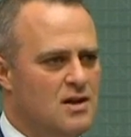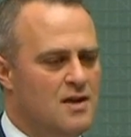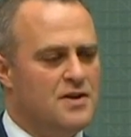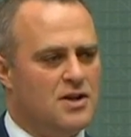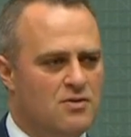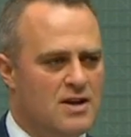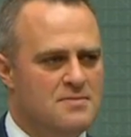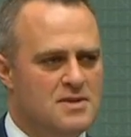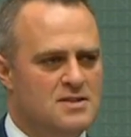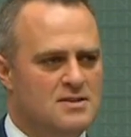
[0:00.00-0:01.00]
of an
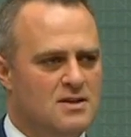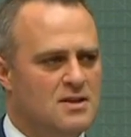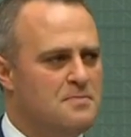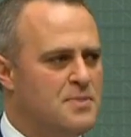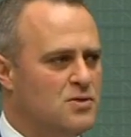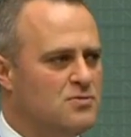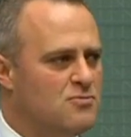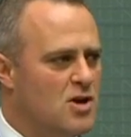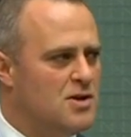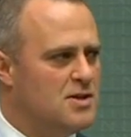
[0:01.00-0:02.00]
agreement under the Belt
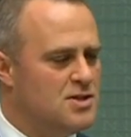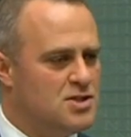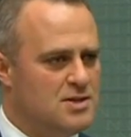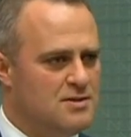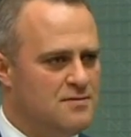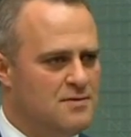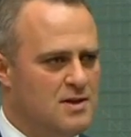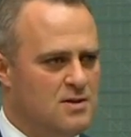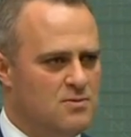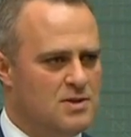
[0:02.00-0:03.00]
and Road Initiative
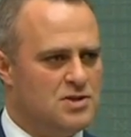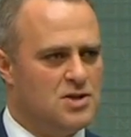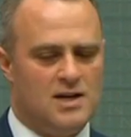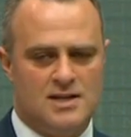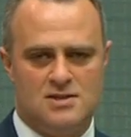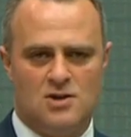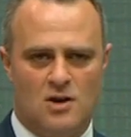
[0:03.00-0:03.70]
with the Chinese